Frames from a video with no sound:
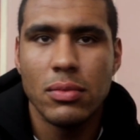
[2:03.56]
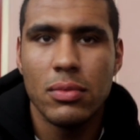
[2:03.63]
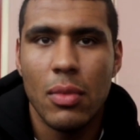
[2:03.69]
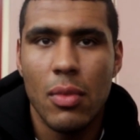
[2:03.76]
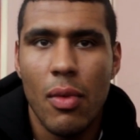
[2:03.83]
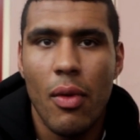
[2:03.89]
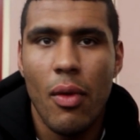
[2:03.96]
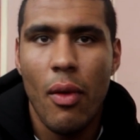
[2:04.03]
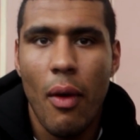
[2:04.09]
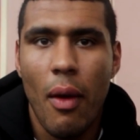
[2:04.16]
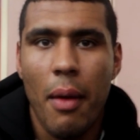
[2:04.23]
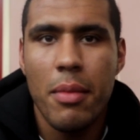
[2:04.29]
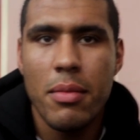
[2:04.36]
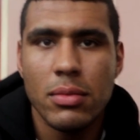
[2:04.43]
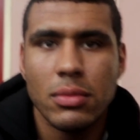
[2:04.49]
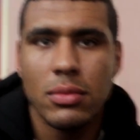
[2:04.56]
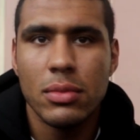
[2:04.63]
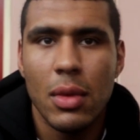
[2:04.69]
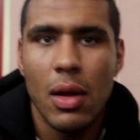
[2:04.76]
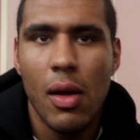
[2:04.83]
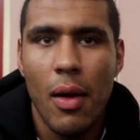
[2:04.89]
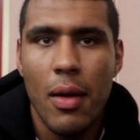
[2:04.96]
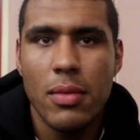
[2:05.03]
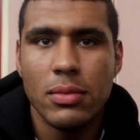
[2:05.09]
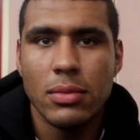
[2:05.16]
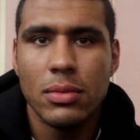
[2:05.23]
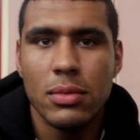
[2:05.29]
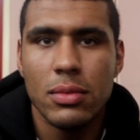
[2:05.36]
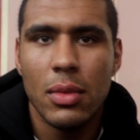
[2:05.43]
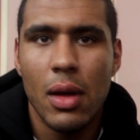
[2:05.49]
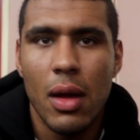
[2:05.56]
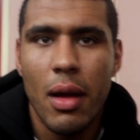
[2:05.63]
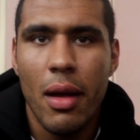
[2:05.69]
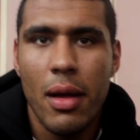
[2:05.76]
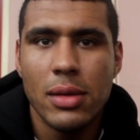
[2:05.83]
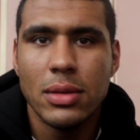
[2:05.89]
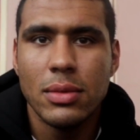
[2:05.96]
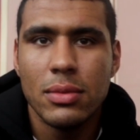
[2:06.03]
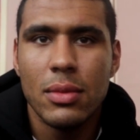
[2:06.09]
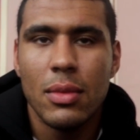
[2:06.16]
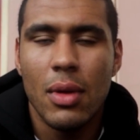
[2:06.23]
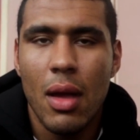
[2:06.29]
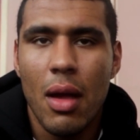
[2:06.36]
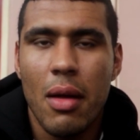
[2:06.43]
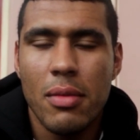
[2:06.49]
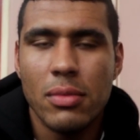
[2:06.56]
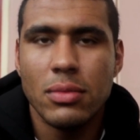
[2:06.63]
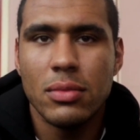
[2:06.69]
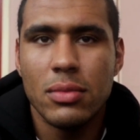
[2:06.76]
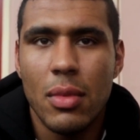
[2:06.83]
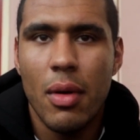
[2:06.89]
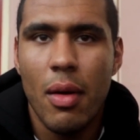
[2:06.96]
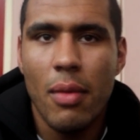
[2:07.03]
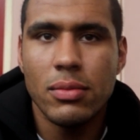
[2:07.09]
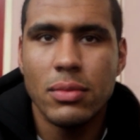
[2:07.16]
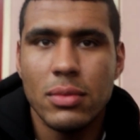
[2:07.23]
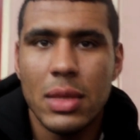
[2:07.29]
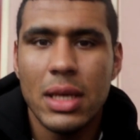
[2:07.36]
So, it's good for you to win these things. I like seeing guys